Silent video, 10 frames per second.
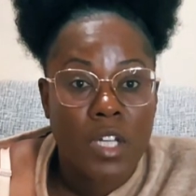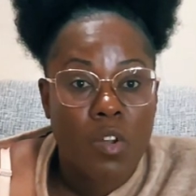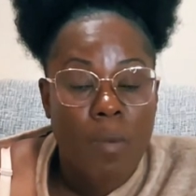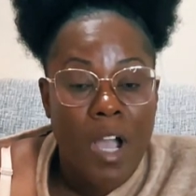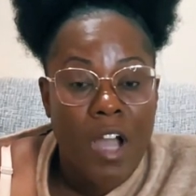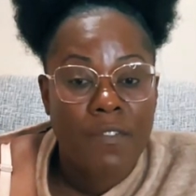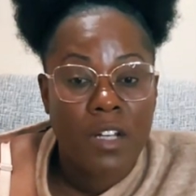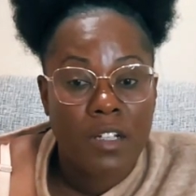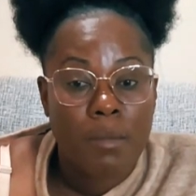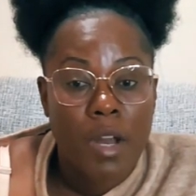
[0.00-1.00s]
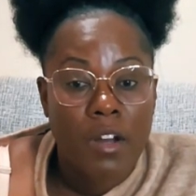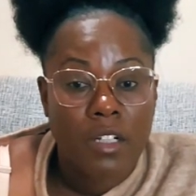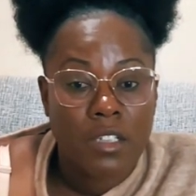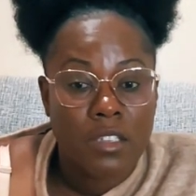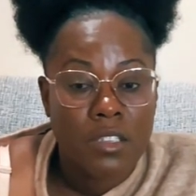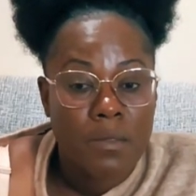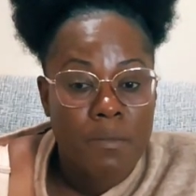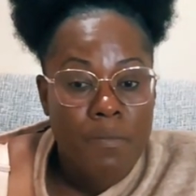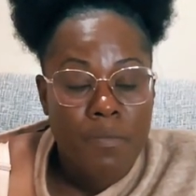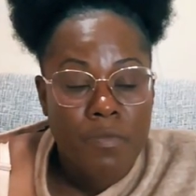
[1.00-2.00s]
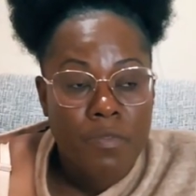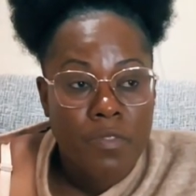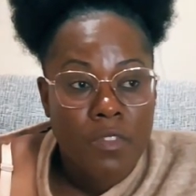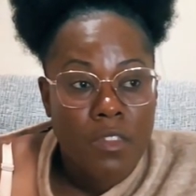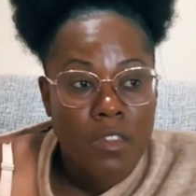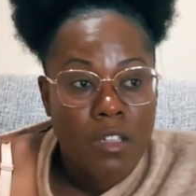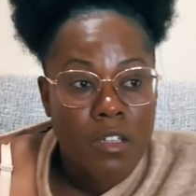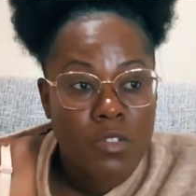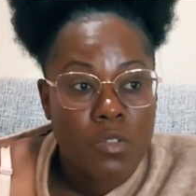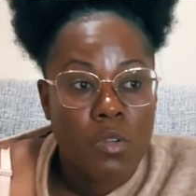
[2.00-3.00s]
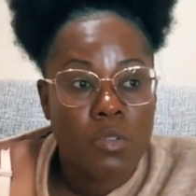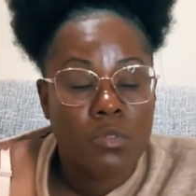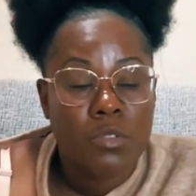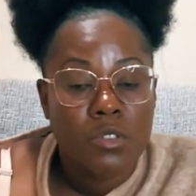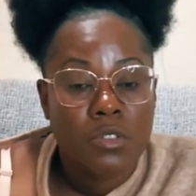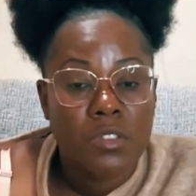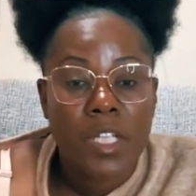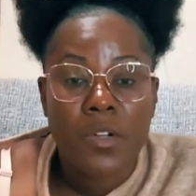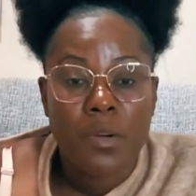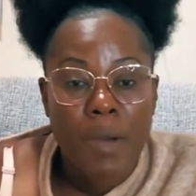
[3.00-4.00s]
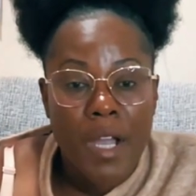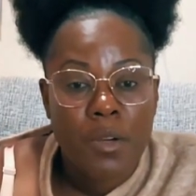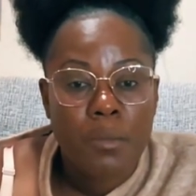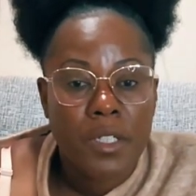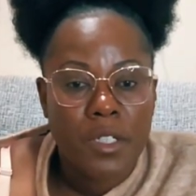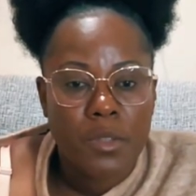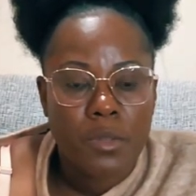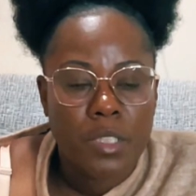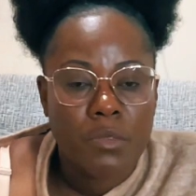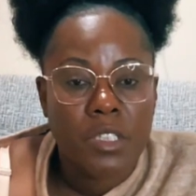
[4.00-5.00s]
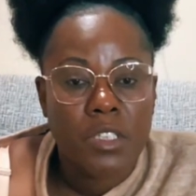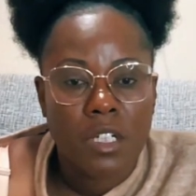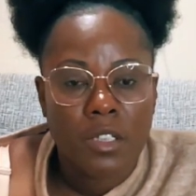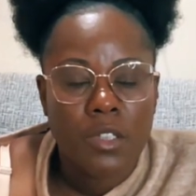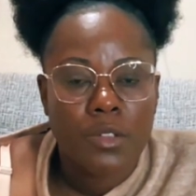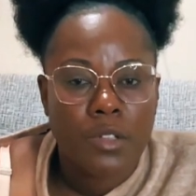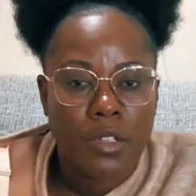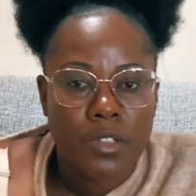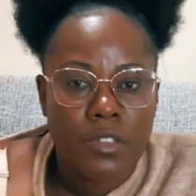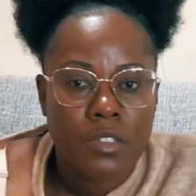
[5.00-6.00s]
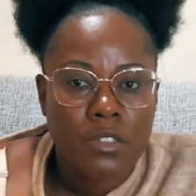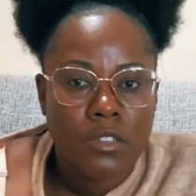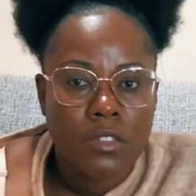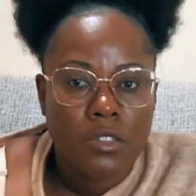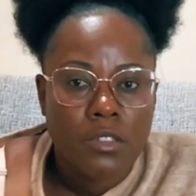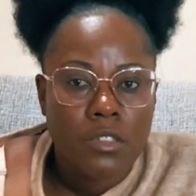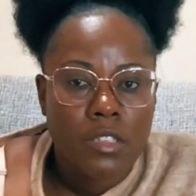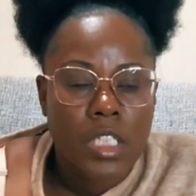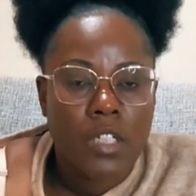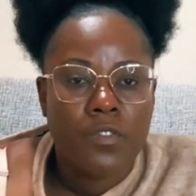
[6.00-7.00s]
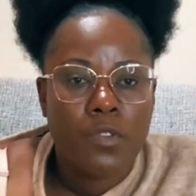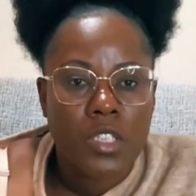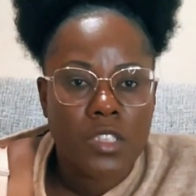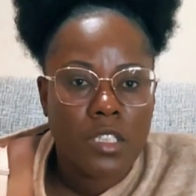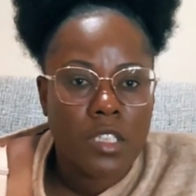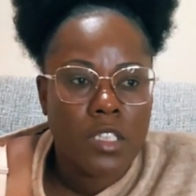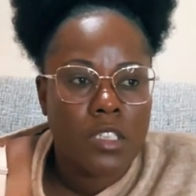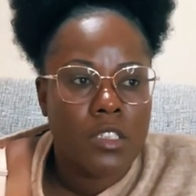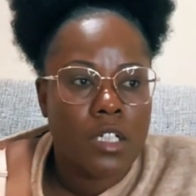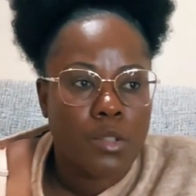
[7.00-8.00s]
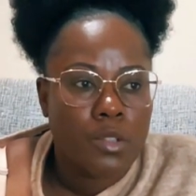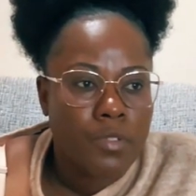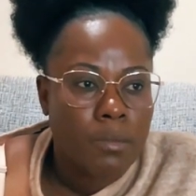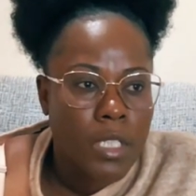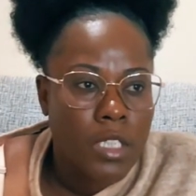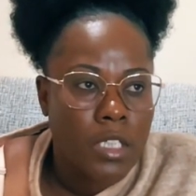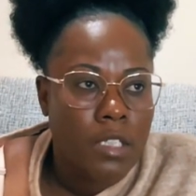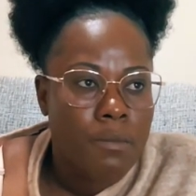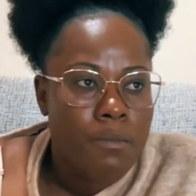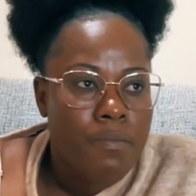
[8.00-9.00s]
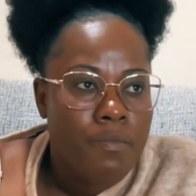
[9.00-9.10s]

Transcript: konen you yo back fel in America. So, they go back home and they do it with young little girls. who unfortunately is hungry for money.